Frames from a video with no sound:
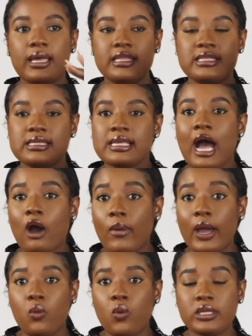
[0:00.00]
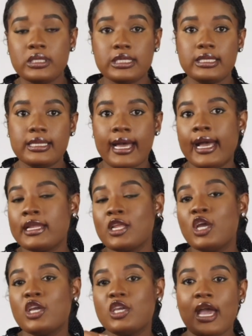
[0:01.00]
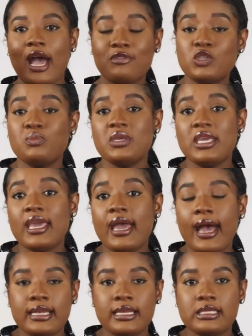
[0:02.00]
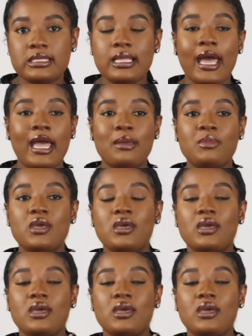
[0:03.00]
This is how I want it done. You have to be here at this time.